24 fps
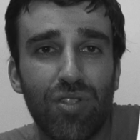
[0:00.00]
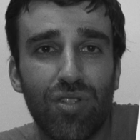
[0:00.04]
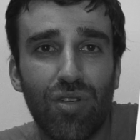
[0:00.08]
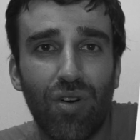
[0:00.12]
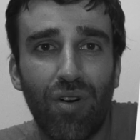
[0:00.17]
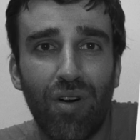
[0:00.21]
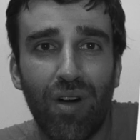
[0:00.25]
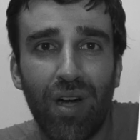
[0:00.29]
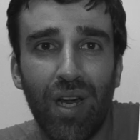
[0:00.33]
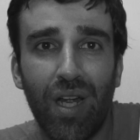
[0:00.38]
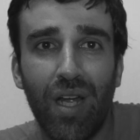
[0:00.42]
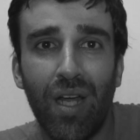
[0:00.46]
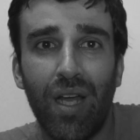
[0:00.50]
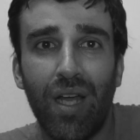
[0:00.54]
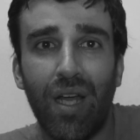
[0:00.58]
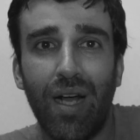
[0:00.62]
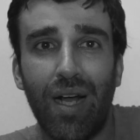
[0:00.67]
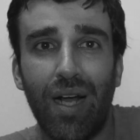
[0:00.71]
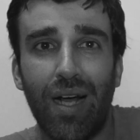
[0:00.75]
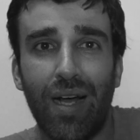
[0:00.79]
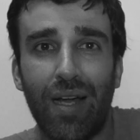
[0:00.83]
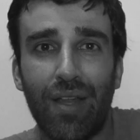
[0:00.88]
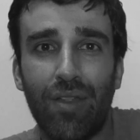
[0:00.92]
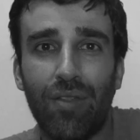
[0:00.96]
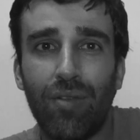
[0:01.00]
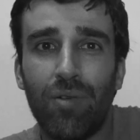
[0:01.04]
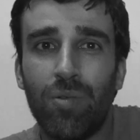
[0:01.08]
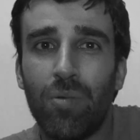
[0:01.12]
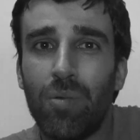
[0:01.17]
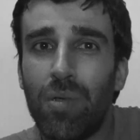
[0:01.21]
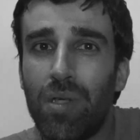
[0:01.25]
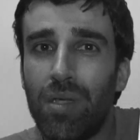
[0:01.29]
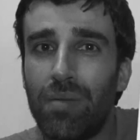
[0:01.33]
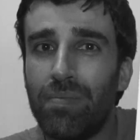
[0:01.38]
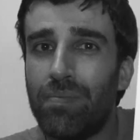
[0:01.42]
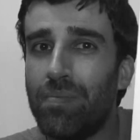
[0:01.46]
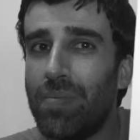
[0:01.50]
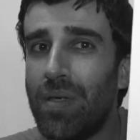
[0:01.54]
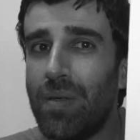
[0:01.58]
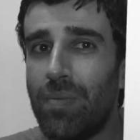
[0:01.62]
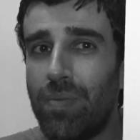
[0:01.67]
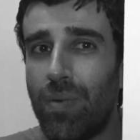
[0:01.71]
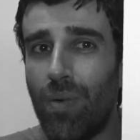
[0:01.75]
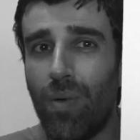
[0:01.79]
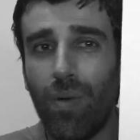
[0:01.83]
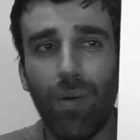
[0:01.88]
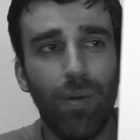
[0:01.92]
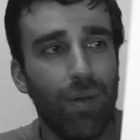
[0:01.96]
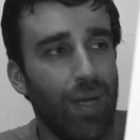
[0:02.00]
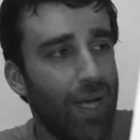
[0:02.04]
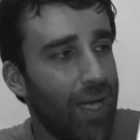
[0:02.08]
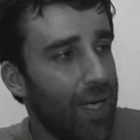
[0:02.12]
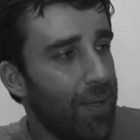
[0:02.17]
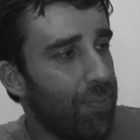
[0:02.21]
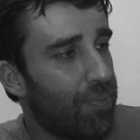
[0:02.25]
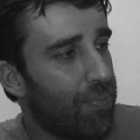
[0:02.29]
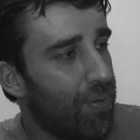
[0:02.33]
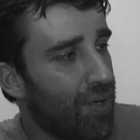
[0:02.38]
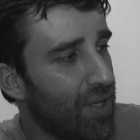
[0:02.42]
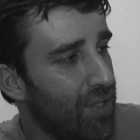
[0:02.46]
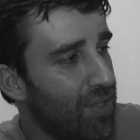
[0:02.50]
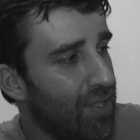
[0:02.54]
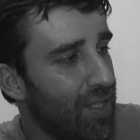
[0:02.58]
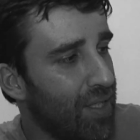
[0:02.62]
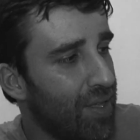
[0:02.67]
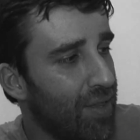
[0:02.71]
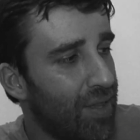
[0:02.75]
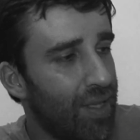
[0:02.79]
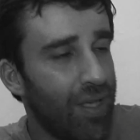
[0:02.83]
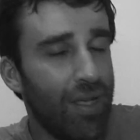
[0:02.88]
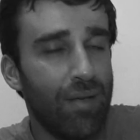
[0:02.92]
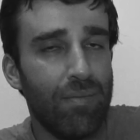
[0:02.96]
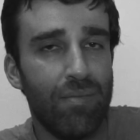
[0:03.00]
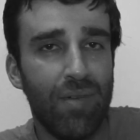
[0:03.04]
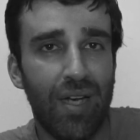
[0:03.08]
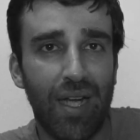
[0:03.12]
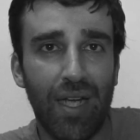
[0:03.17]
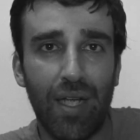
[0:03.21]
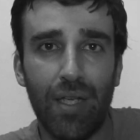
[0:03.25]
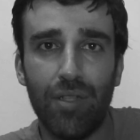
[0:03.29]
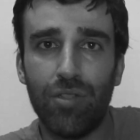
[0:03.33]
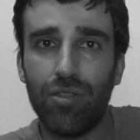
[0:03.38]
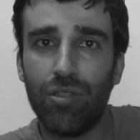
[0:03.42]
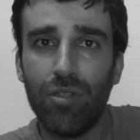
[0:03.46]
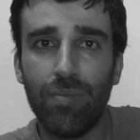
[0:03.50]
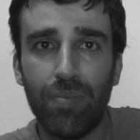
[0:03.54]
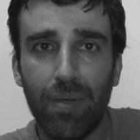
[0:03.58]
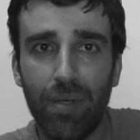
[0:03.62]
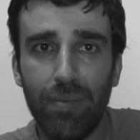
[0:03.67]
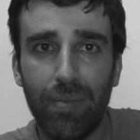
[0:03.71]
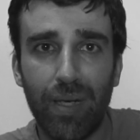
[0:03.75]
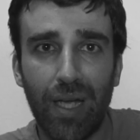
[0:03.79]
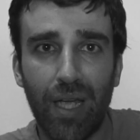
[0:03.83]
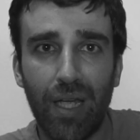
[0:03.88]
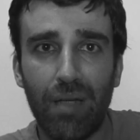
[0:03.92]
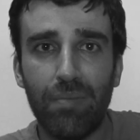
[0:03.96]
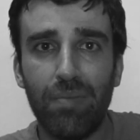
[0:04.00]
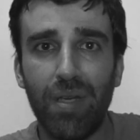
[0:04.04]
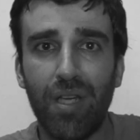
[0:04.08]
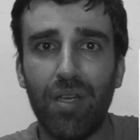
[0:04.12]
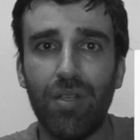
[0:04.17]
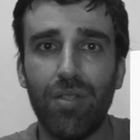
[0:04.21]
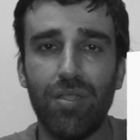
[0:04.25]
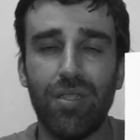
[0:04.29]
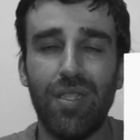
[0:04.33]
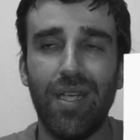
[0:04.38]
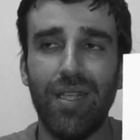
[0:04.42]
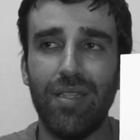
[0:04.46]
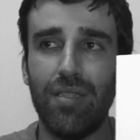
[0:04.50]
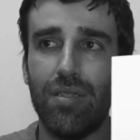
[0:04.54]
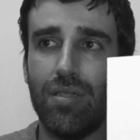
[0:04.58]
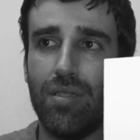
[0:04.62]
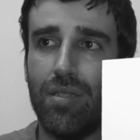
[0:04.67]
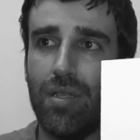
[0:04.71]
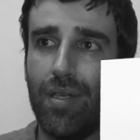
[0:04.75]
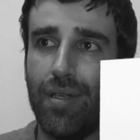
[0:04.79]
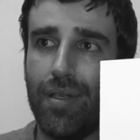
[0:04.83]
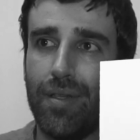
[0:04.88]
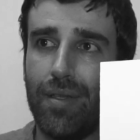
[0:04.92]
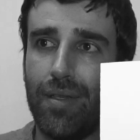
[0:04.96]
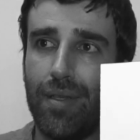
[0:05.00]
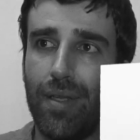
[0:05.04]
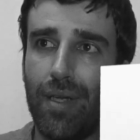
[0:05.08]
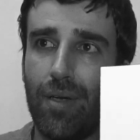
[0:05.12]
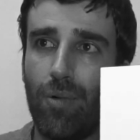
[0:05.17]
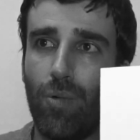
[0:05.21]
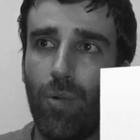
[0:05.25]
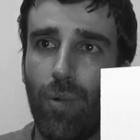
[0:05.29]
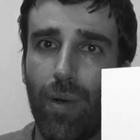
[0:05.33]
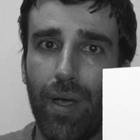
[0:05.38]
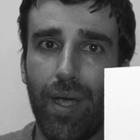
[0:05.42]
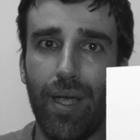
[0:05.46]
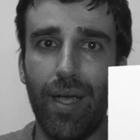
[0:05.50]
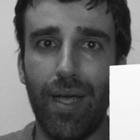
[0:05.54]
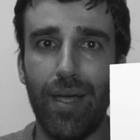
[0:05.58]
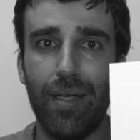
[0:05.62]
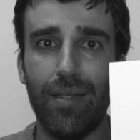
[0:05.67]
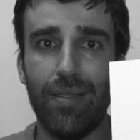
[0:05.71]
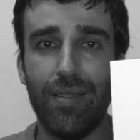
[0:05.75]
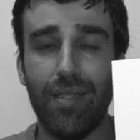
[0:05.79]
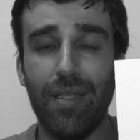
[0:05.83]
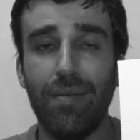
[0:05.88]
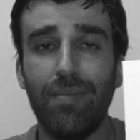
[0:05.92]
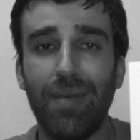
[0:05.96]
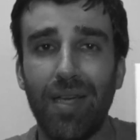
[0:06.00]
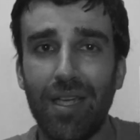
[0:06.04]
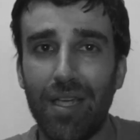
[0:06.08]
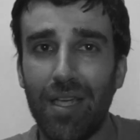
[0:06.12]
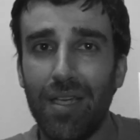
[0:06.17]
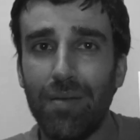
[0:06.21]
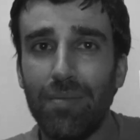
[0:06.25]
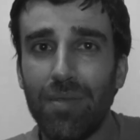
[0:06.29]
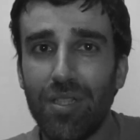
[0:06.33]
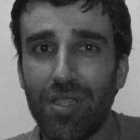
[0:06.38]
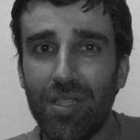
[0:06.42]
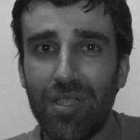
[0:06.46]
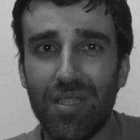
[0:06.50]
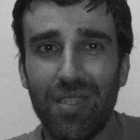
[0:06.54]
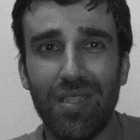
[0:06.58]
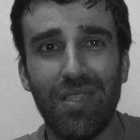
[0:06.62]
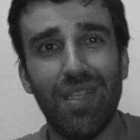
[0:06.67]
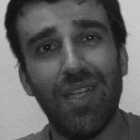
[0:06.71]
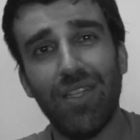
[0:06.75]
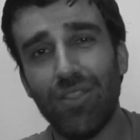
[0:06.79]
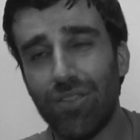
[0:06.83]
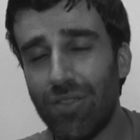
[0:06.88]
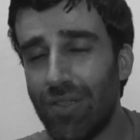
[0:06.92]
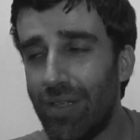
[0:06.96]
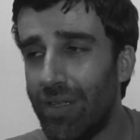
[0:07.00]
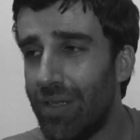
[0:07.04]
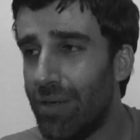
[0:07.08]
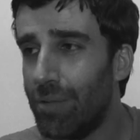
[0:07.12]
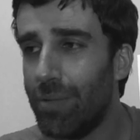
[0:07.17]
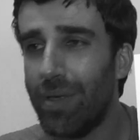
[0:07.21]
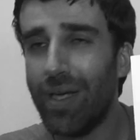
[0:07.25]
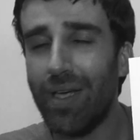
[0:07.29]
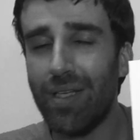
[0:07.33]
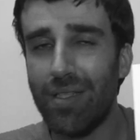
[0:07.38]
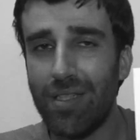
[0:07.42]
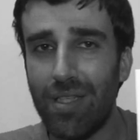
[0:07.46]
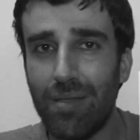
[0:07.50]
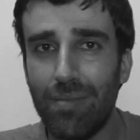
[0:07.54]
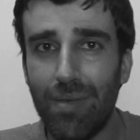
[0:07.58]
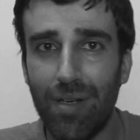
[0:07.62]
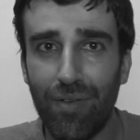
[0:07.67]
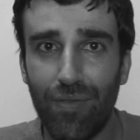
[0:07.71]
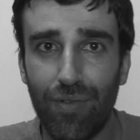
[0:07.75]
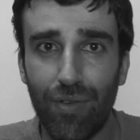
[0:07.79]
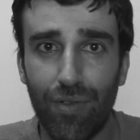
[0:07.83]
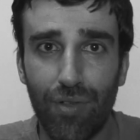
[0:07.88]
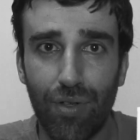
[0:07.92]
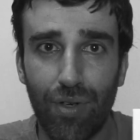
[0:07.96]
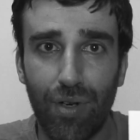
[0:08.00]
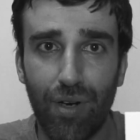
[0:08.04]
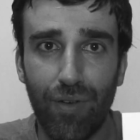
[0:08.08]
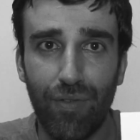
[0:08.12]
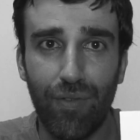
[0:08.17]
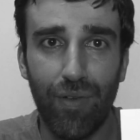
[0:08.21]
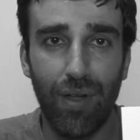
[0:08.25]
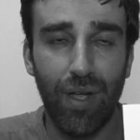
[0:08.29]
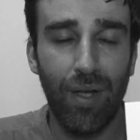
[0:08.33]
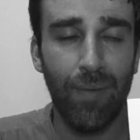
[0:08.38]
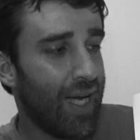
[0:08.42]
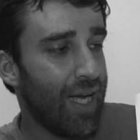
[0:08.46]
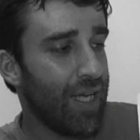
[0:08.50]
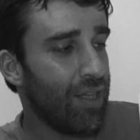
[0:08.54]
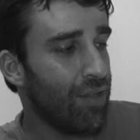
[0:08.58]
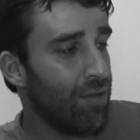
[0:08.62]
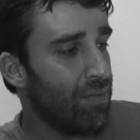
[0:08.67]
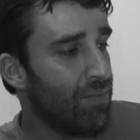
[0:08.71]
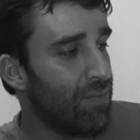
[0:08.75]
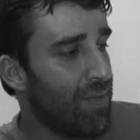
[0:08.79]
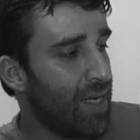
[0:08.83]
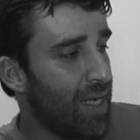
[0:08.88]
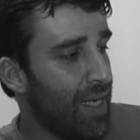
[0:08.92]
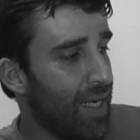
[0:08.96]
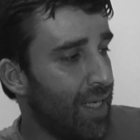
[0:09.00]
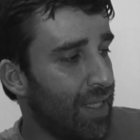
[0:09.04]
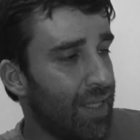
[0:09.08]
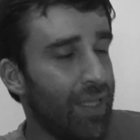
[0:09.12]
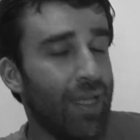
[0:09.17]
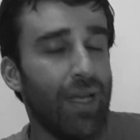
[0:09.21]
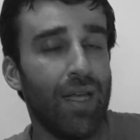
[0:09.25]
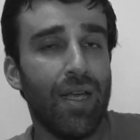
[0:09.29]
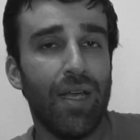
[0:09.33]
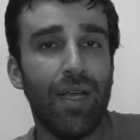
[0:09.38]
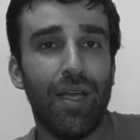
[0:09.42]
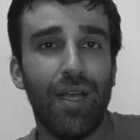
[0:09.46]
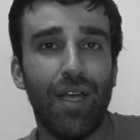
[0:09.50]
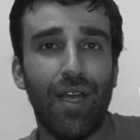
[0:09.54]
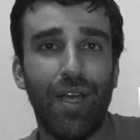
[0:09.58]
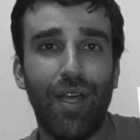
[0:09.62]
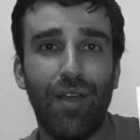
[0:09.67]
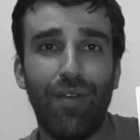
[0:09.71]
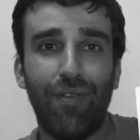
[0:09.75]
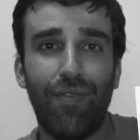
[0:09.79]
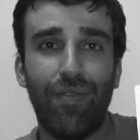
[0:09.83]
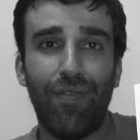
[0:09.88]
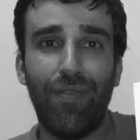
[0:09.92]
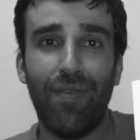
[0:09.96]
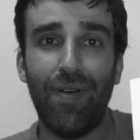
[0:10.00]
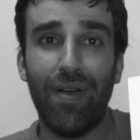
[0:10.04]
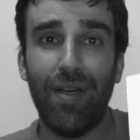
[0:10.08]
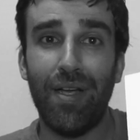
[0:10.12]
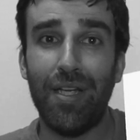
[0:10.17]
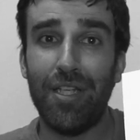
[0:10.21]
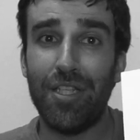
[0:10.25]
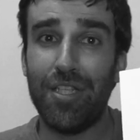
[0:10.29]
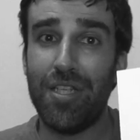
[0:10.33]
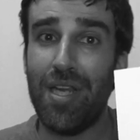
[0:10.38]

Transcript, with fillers: sorry, I don't want people like printing them like super big, because that's not the way I see my images, that's not the way I see my photography. I don't mind if a